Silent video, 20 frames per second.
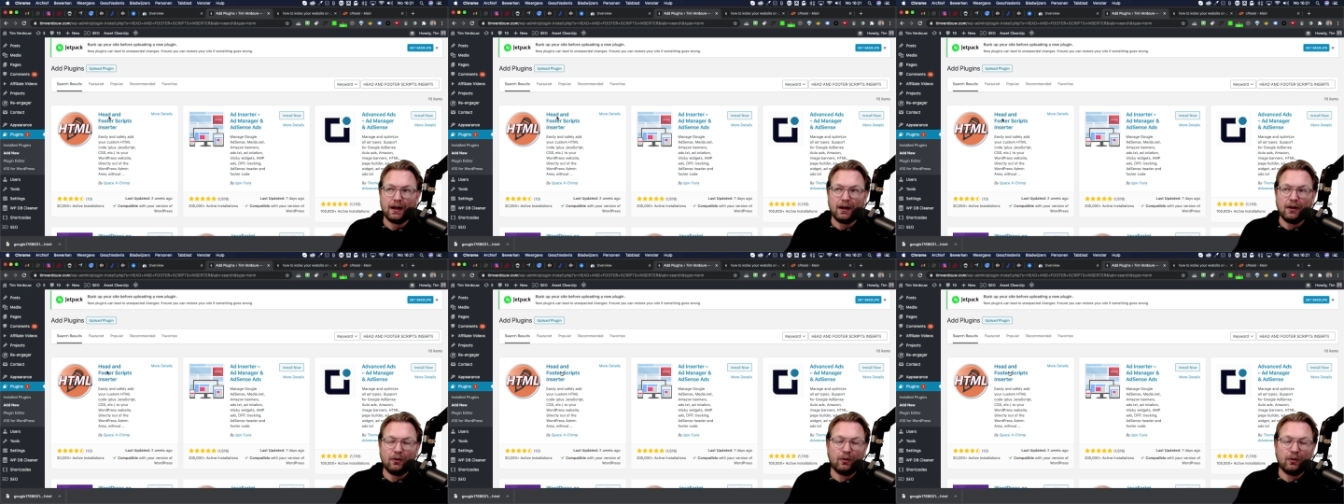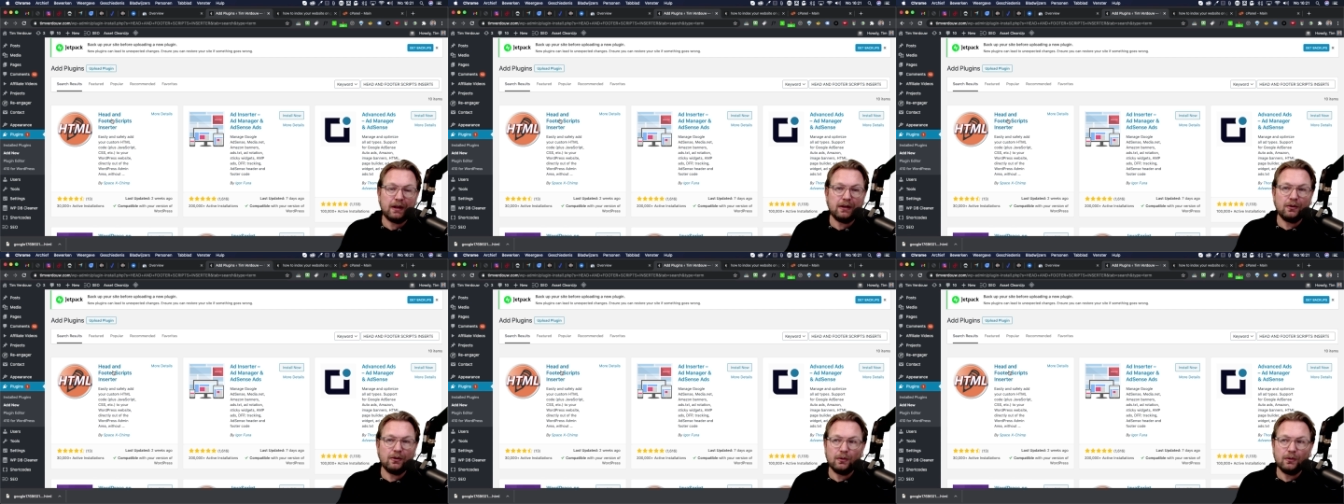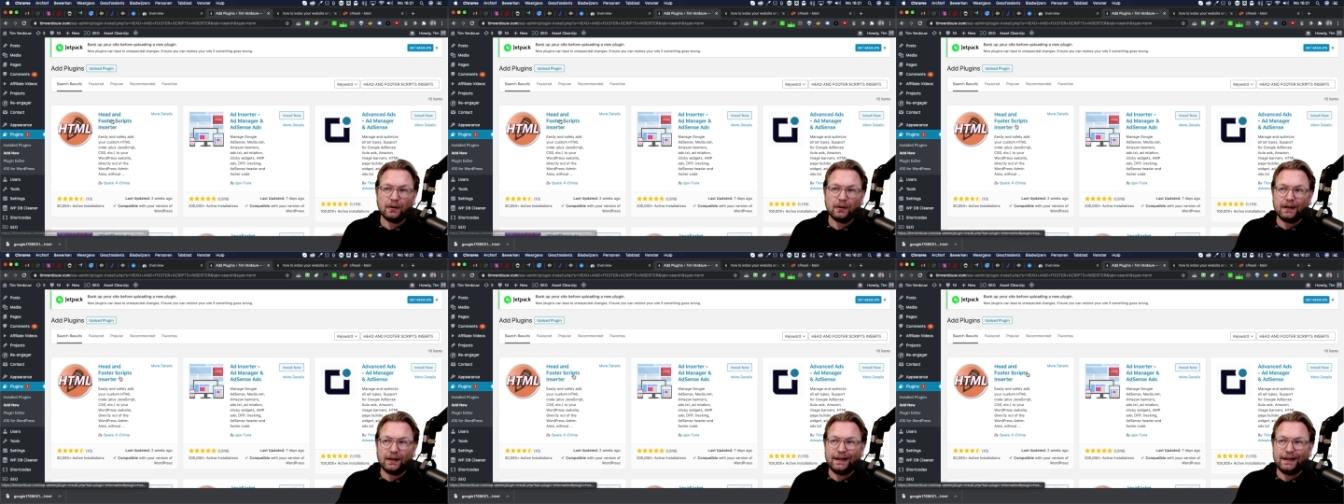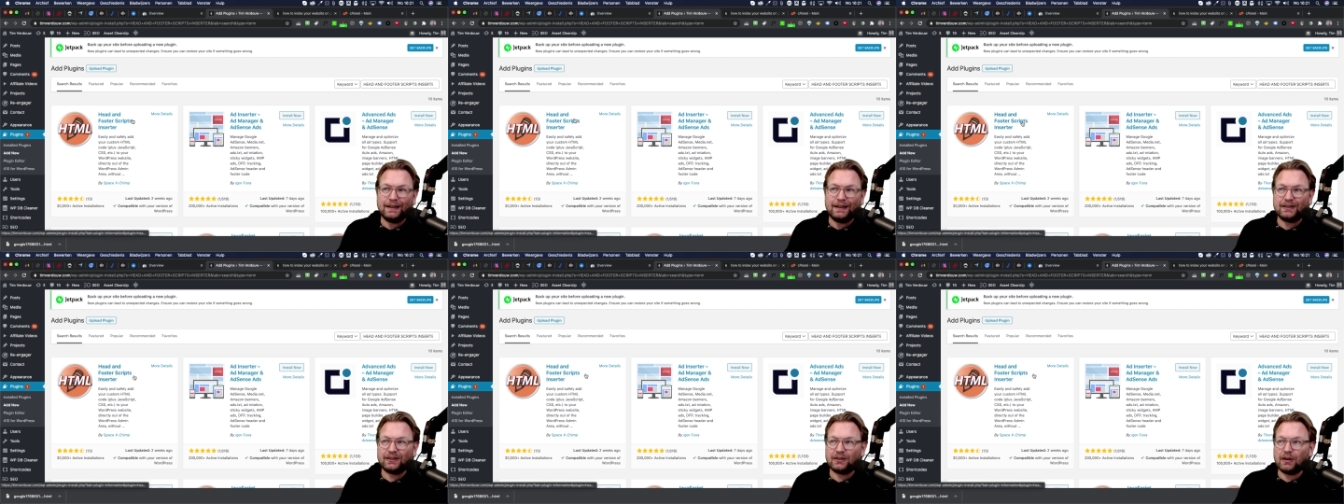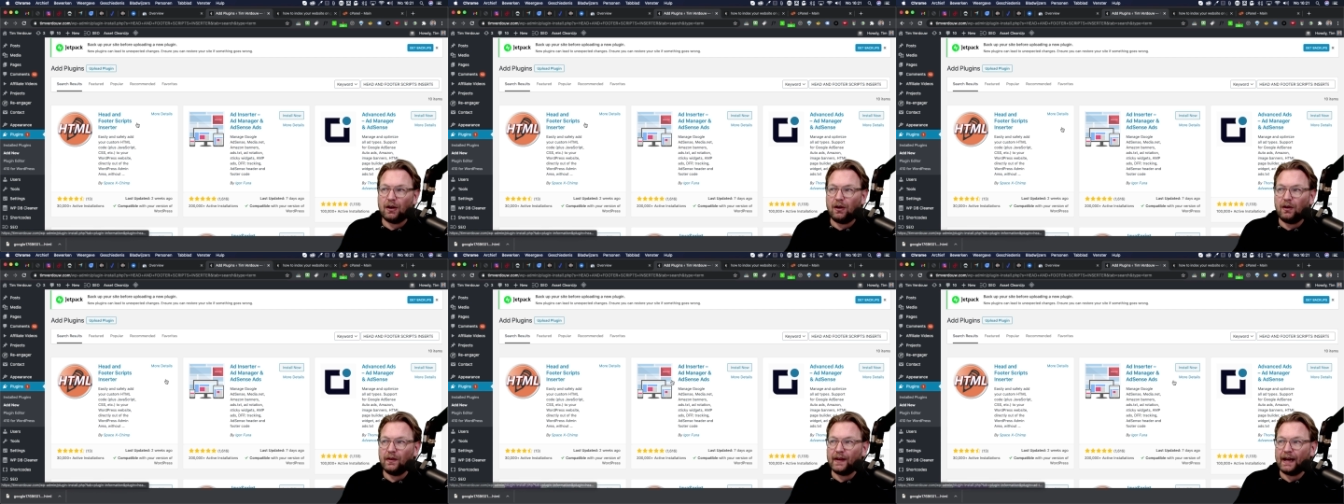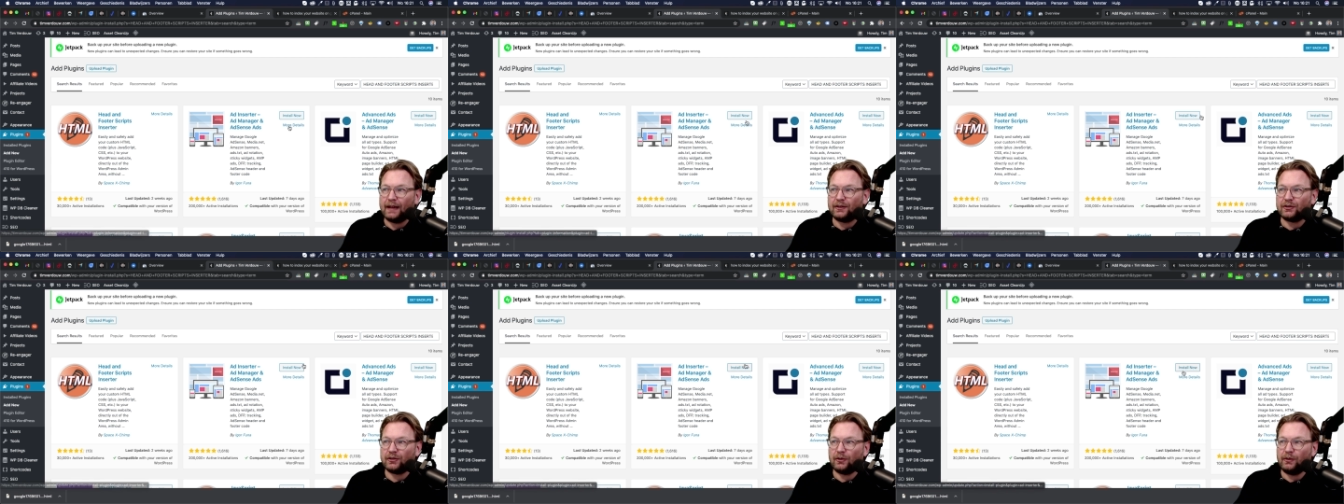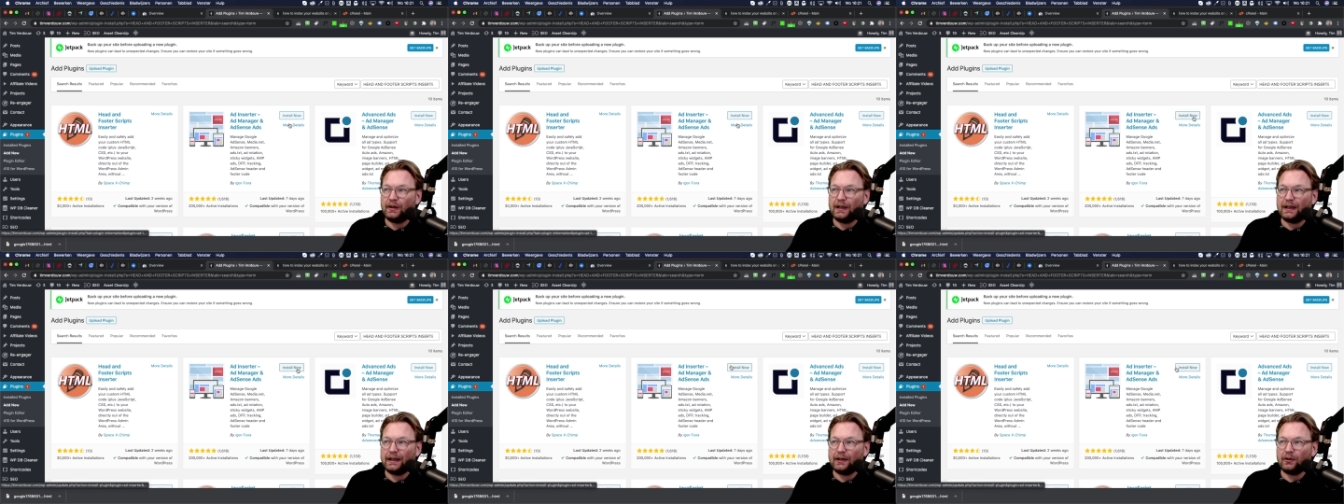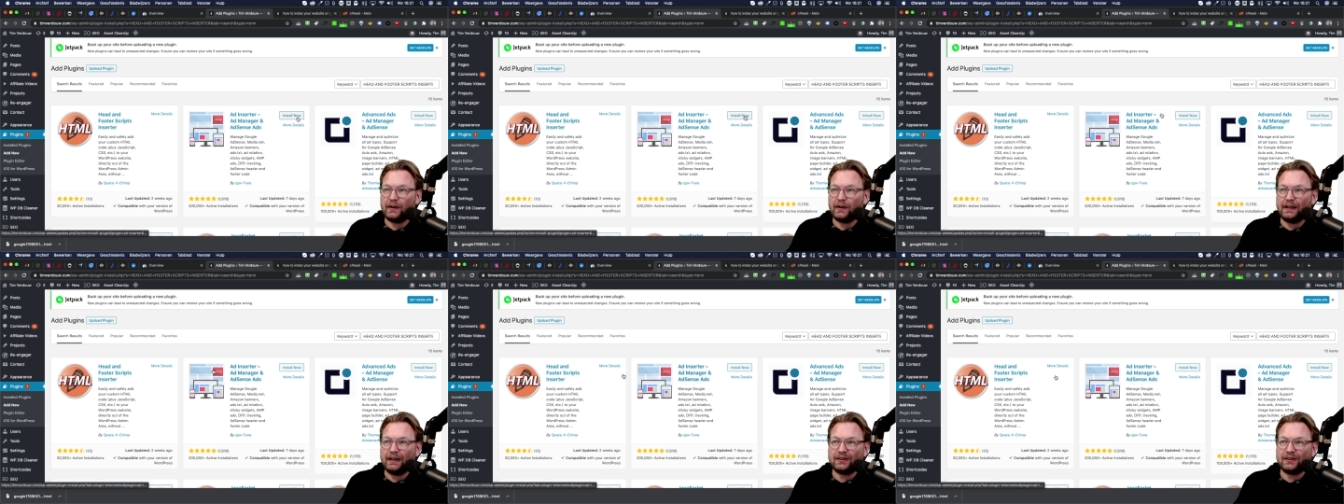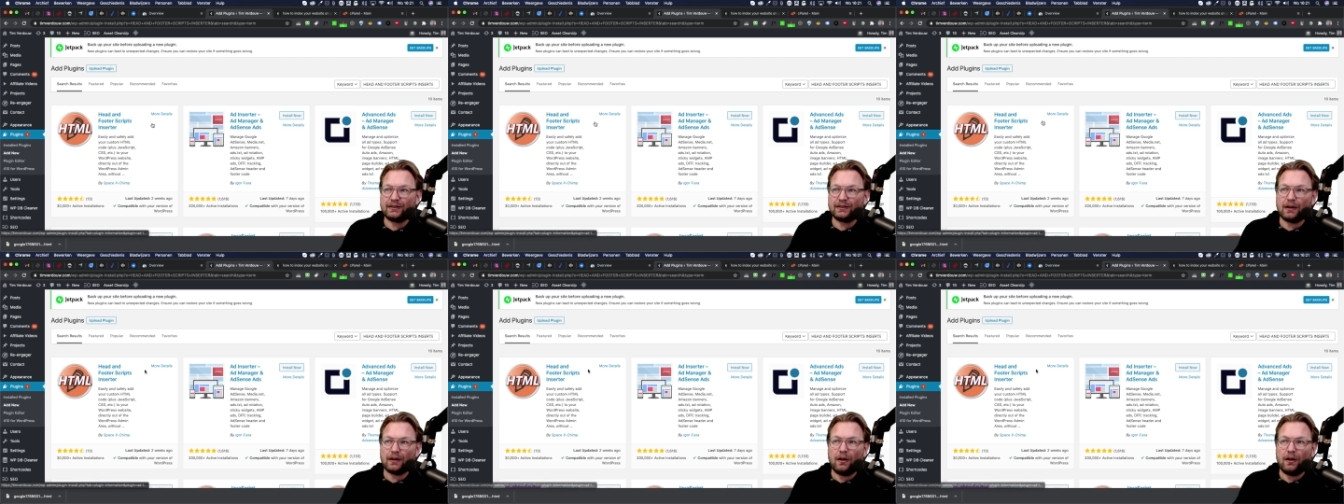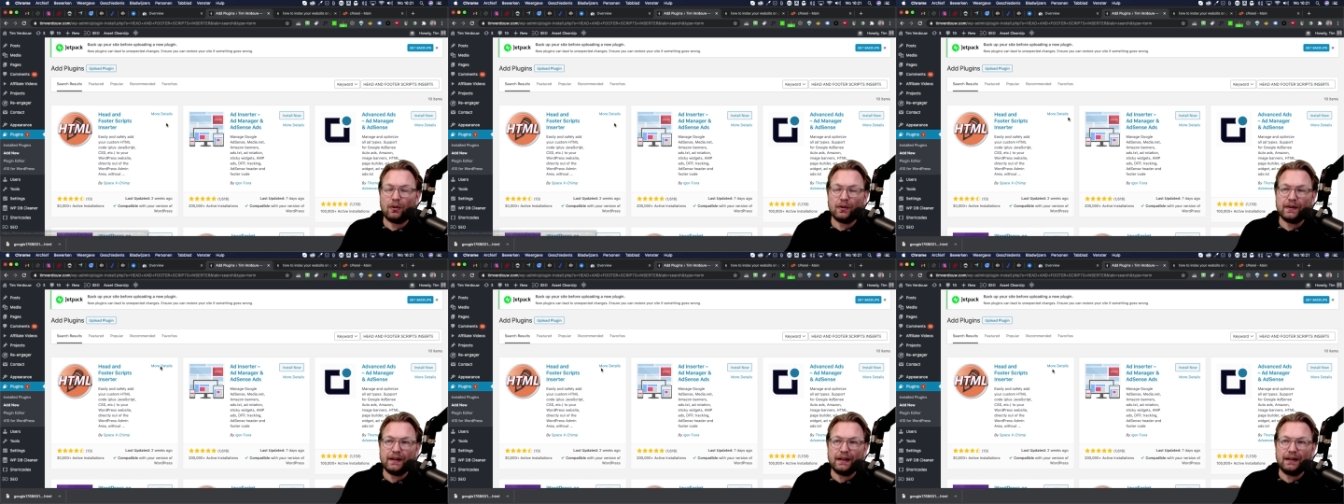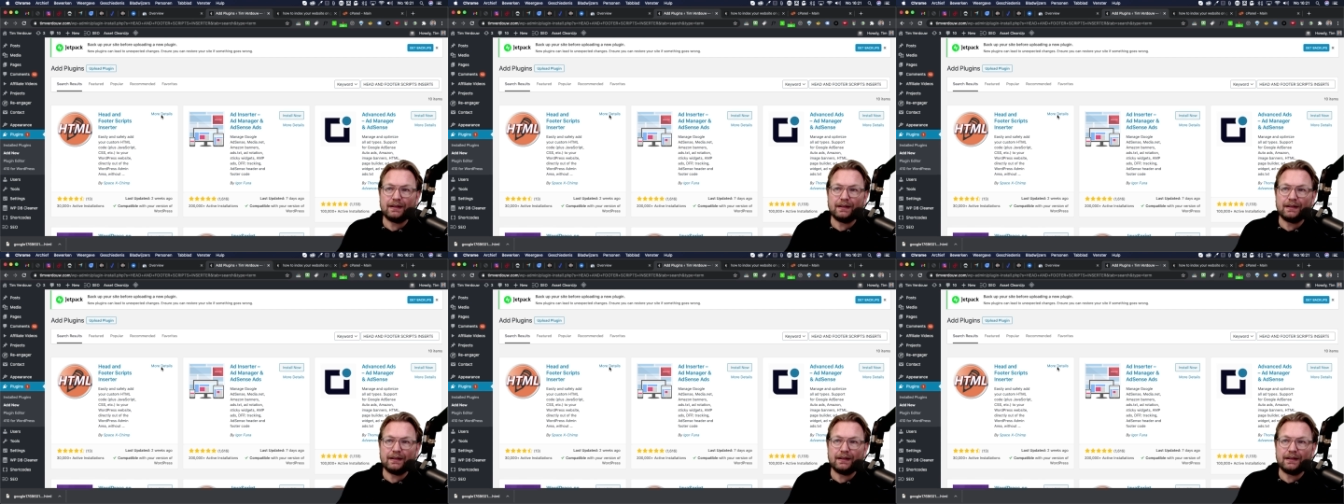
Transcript: When you install that, so you click on install on the